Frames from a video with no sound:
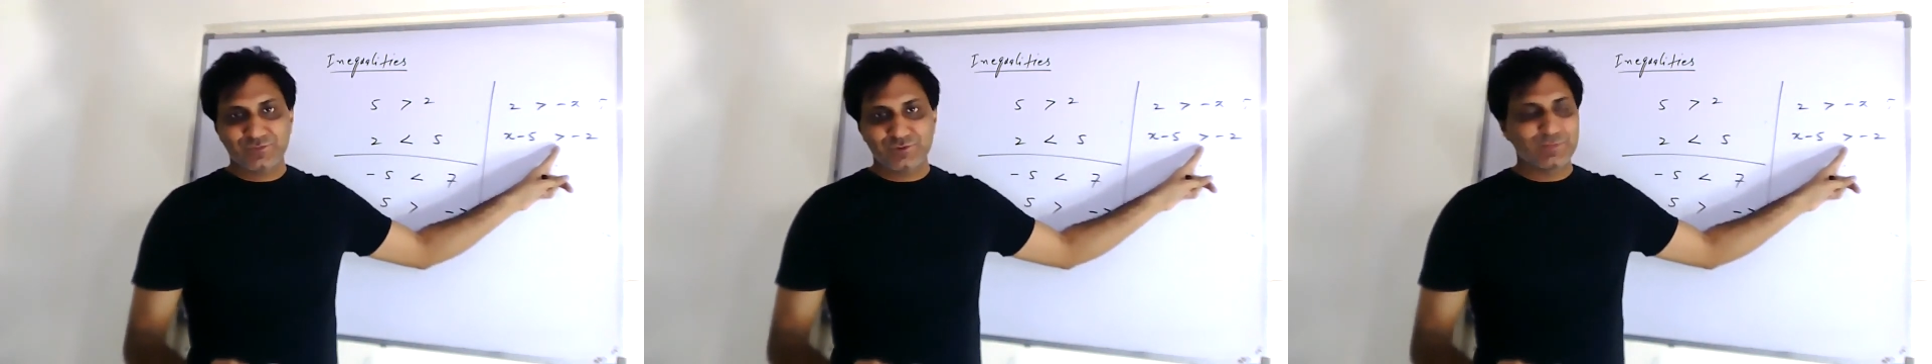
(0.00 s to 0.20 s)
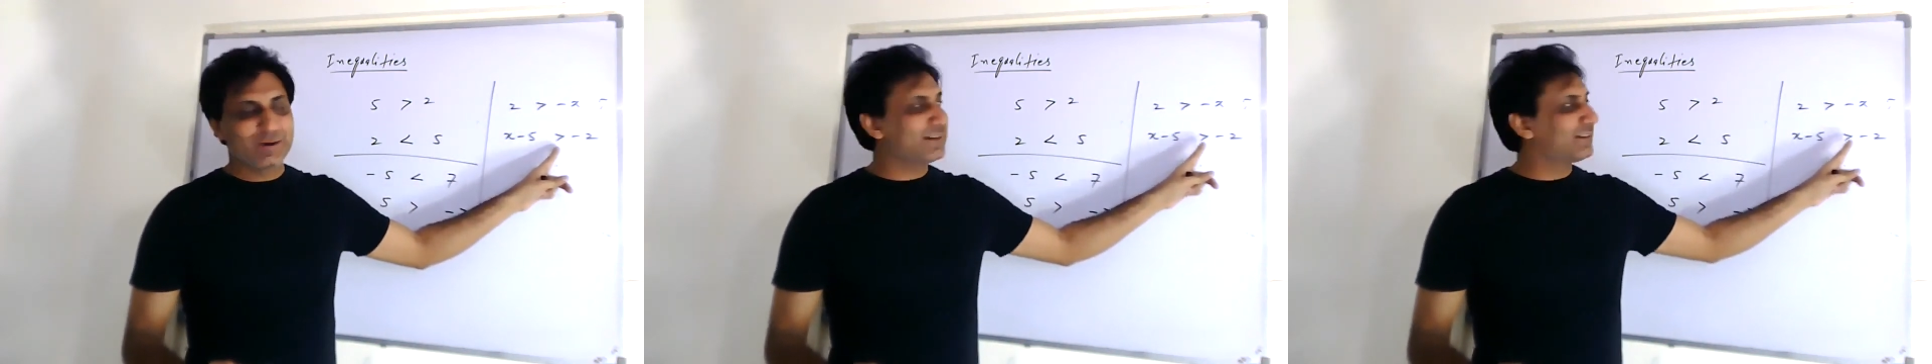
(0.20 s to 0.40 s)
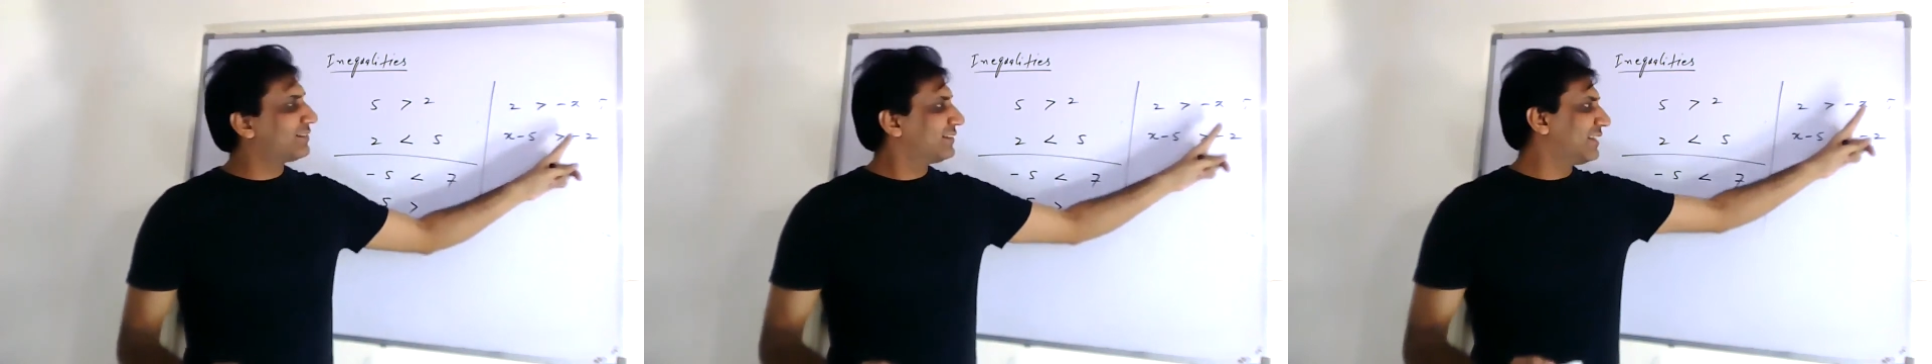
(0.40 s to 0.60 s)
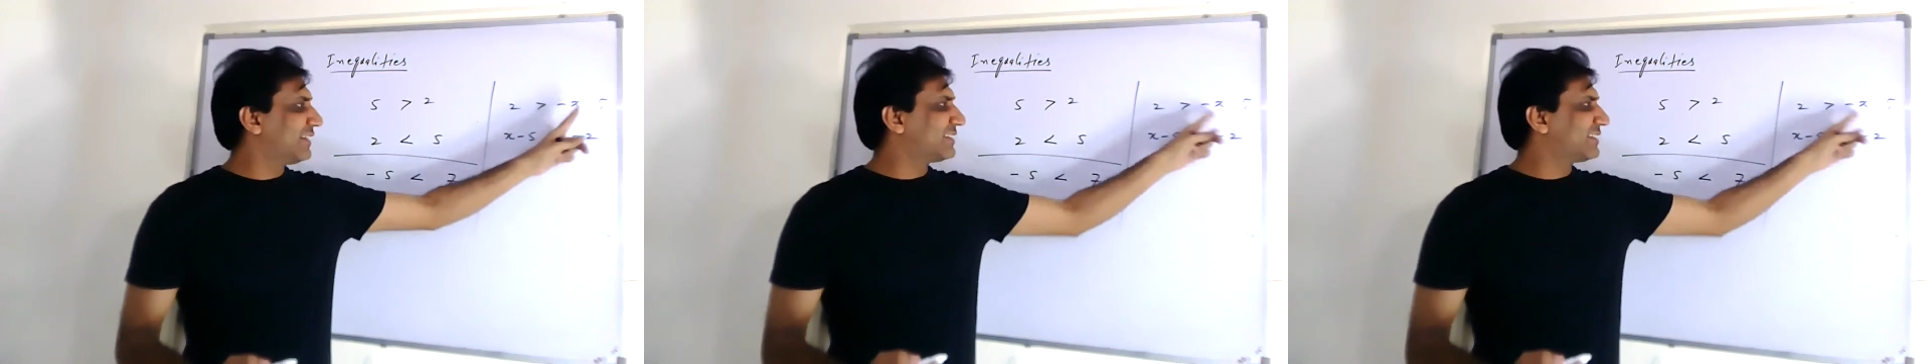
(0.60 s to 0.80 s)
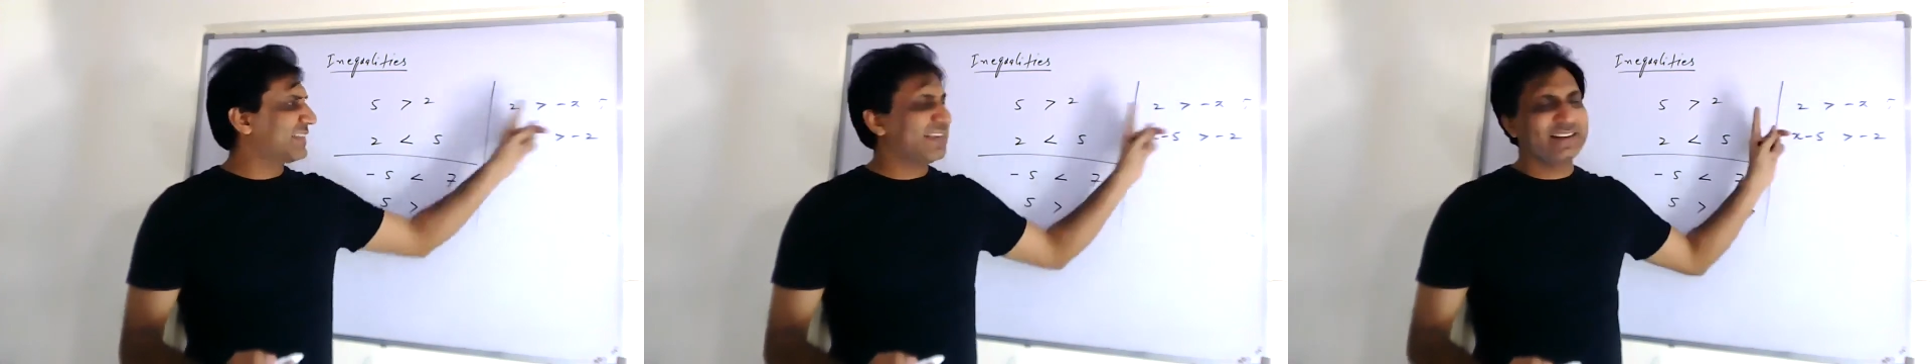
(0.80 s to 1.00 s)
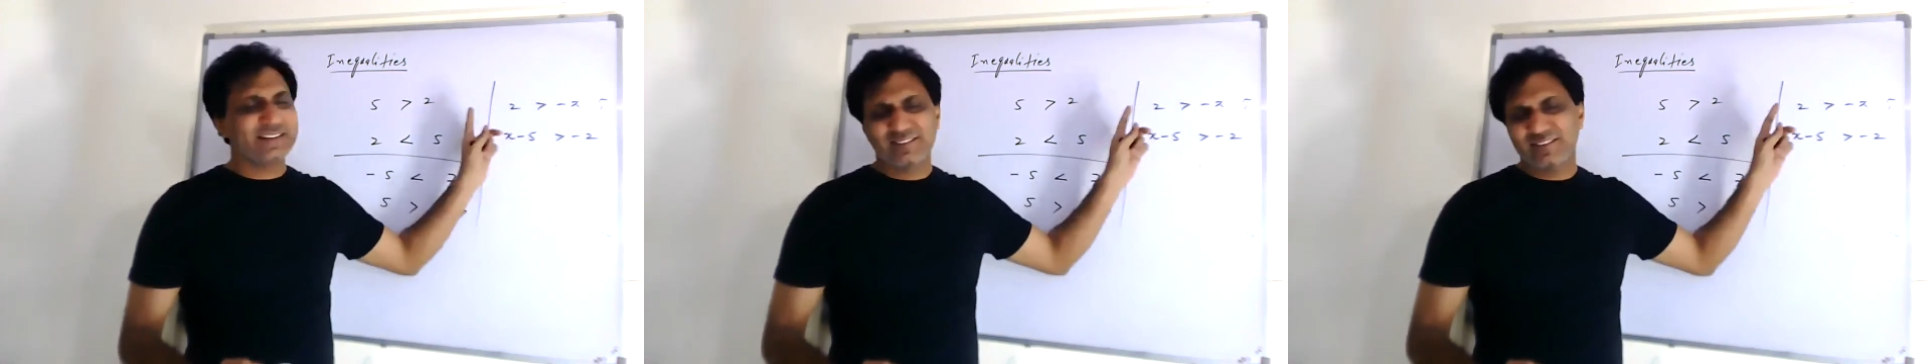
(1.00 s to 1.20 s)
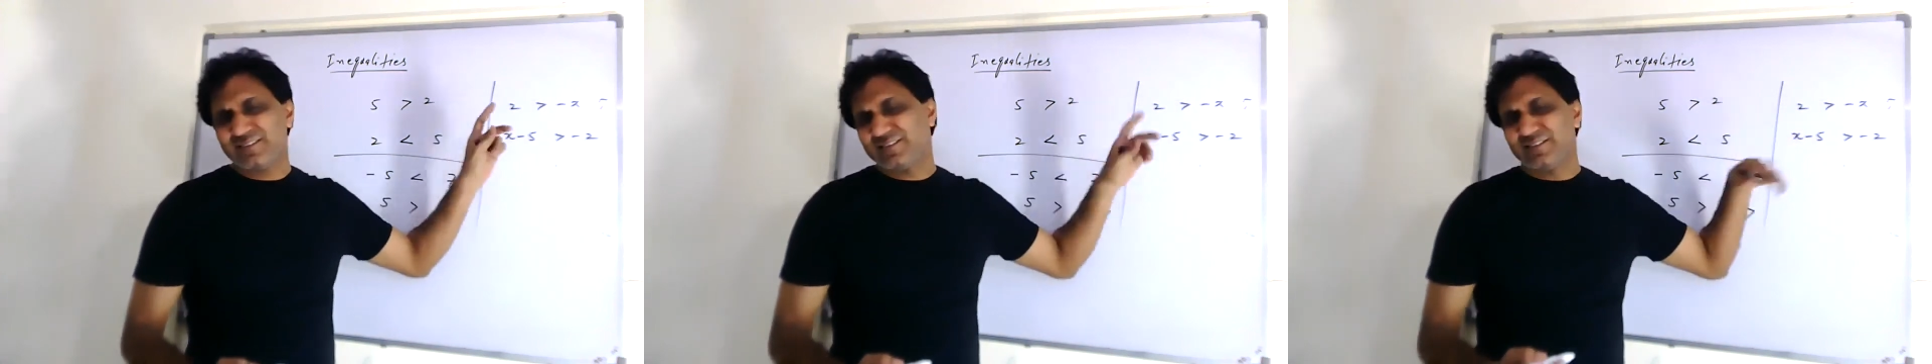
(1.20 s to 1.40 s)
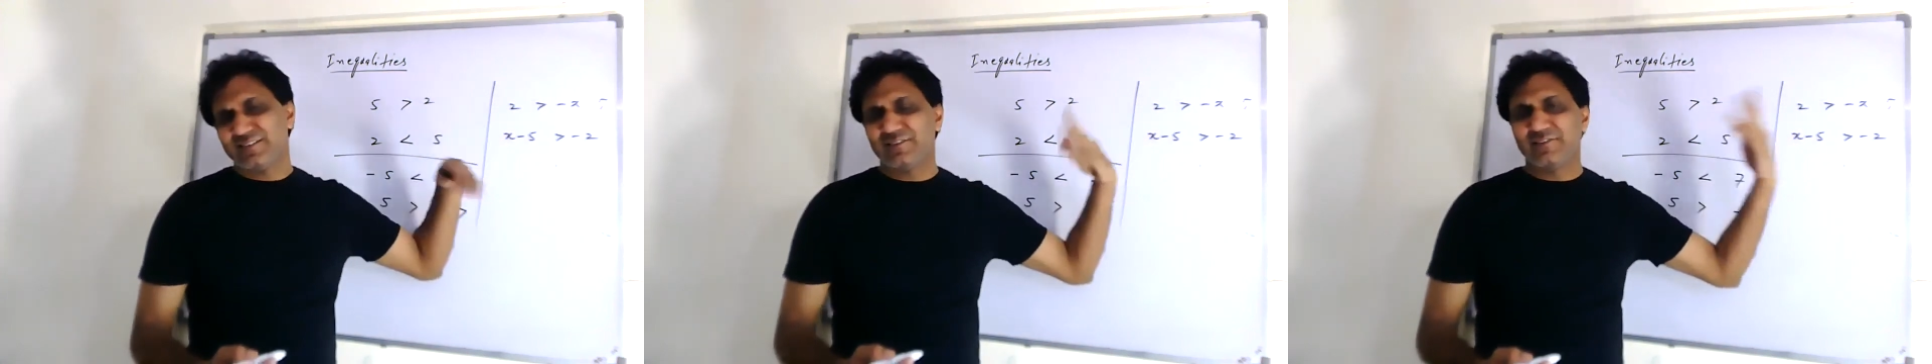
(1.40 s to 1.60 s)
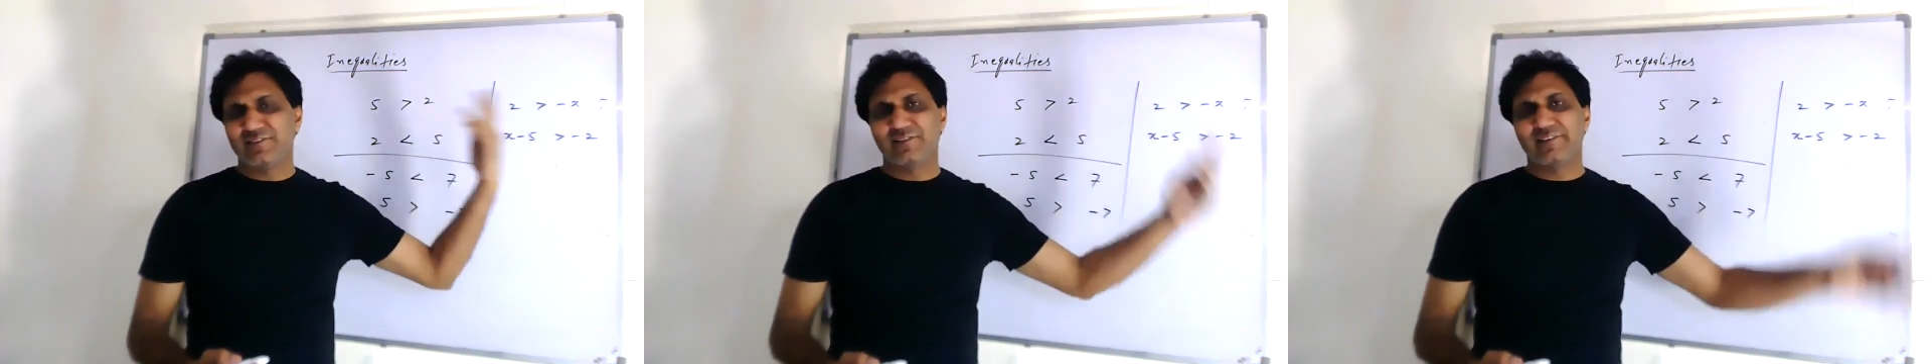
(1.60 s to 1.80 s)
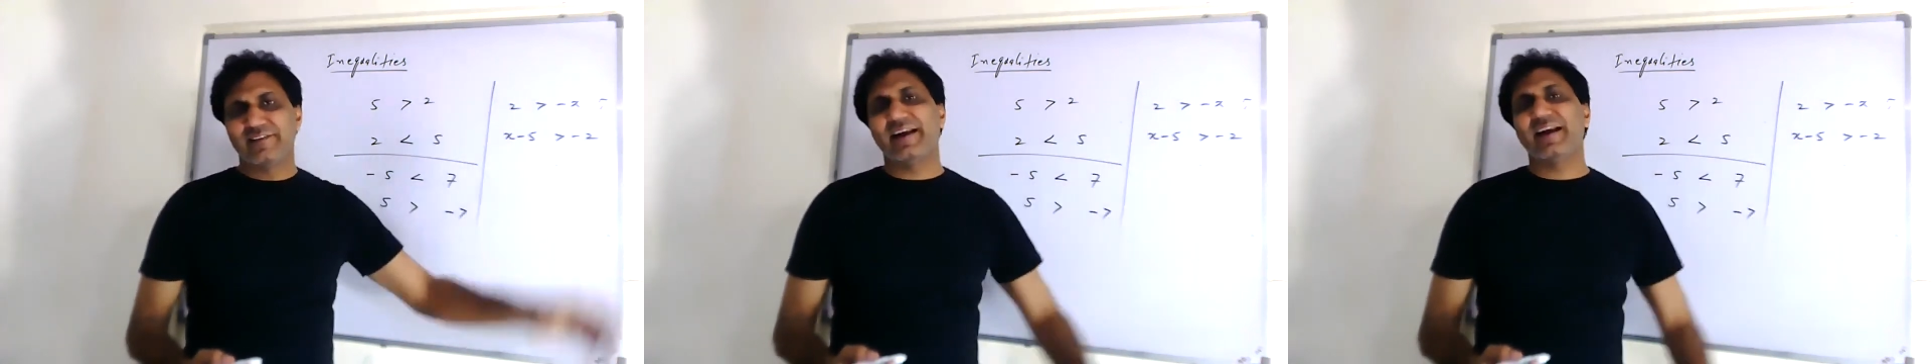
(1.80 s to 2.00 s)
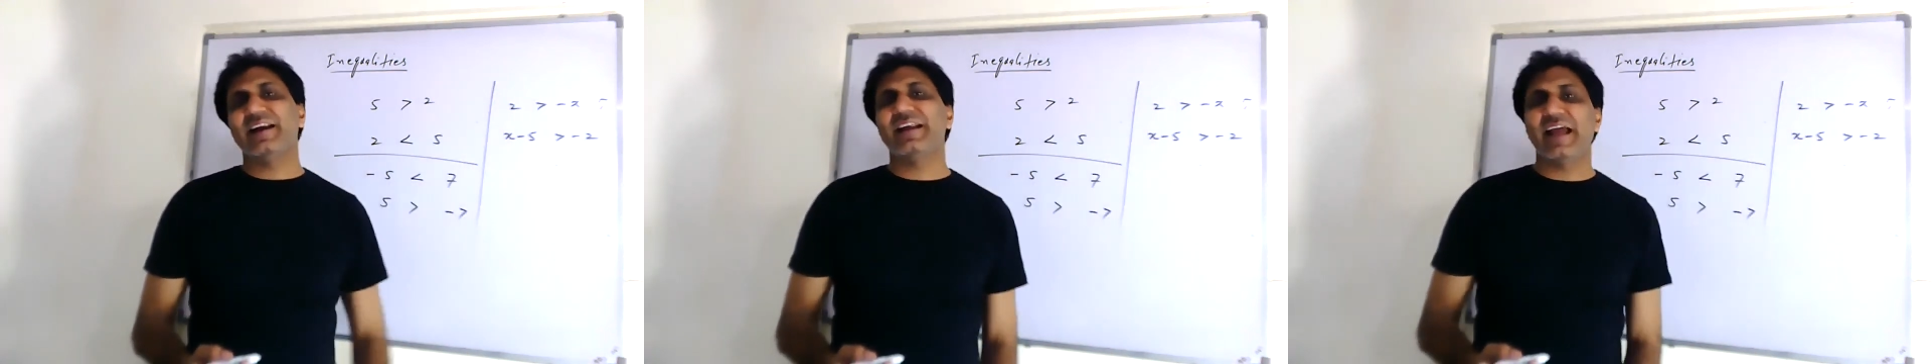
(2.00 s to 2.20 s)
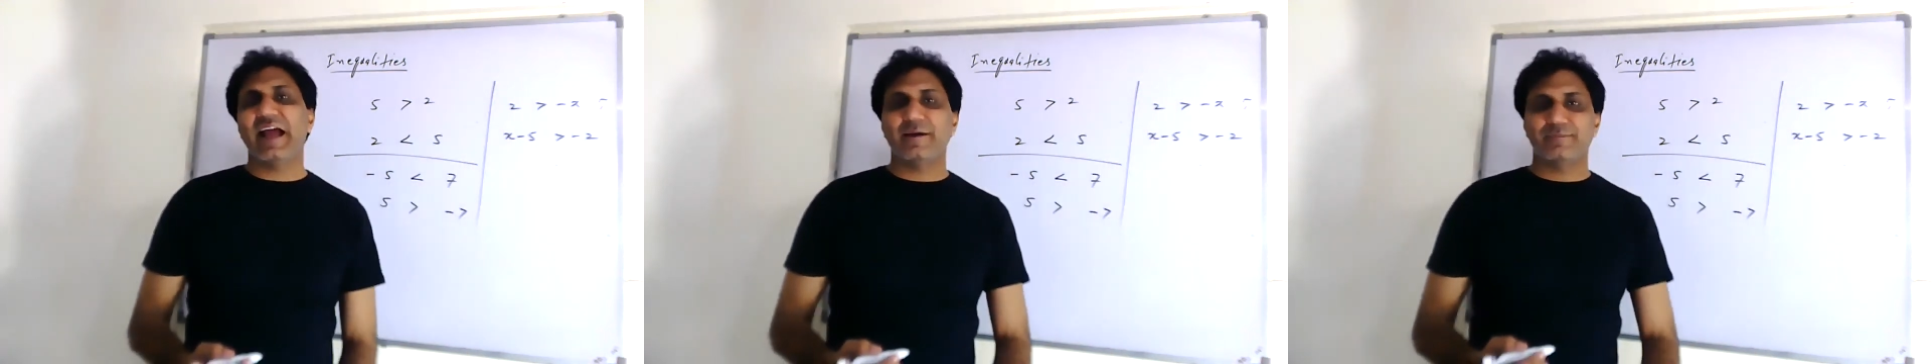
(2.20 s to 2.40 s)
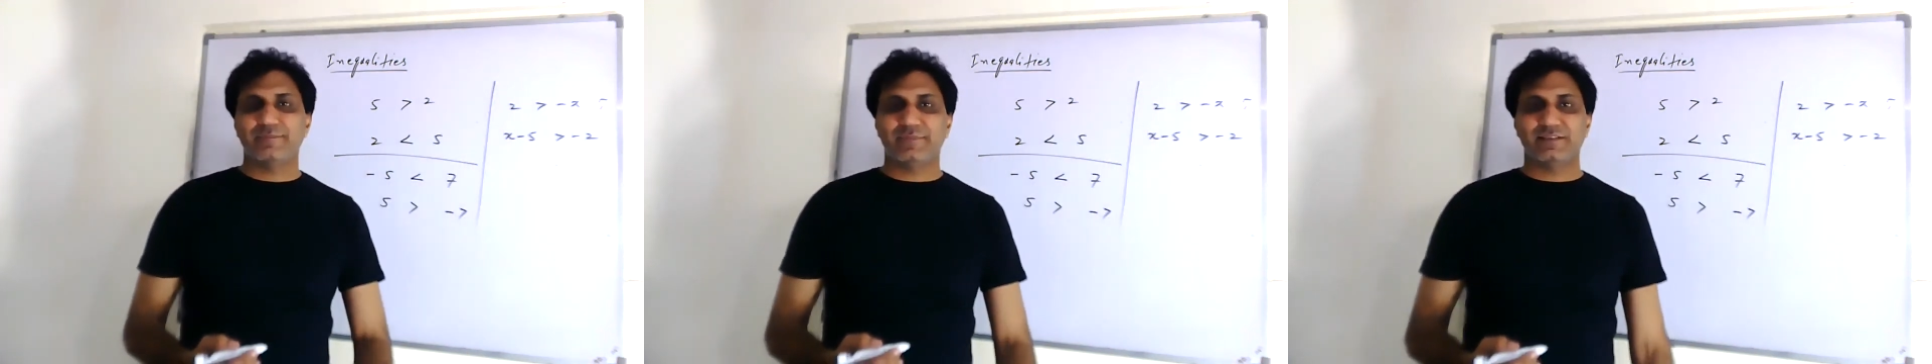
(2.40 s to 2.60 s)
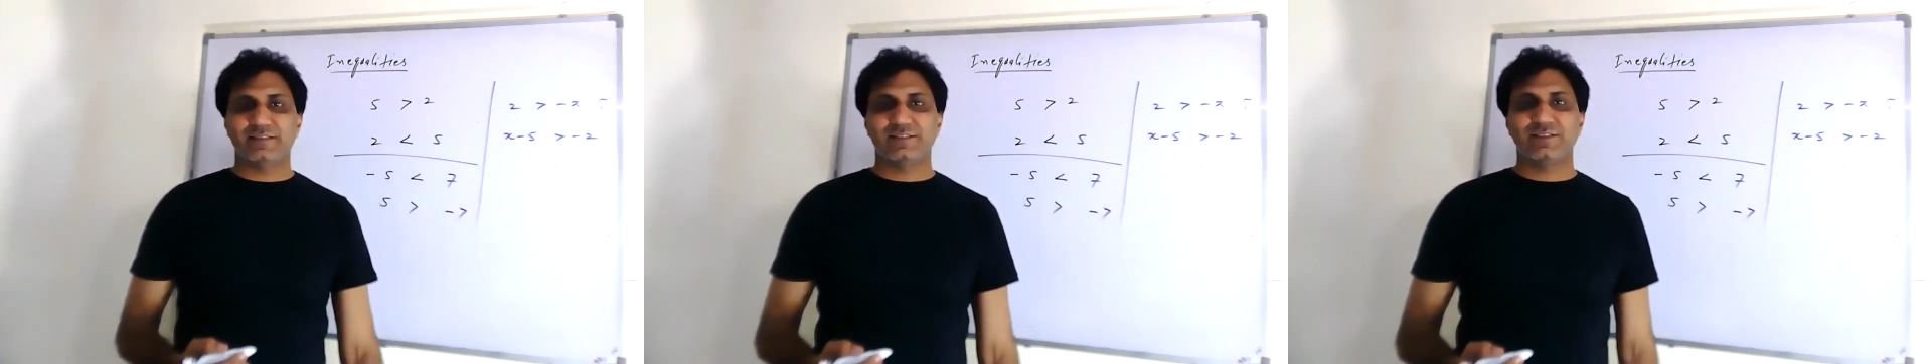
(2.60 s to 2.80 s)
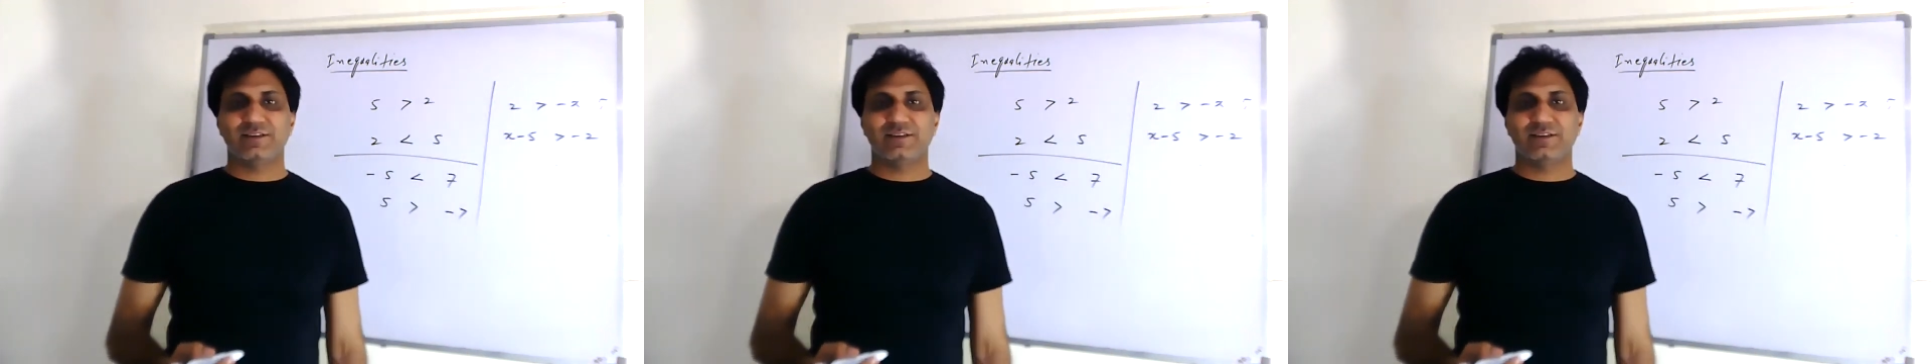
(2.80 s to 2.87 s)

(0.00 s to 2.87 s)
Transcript: but this thing rarely happens.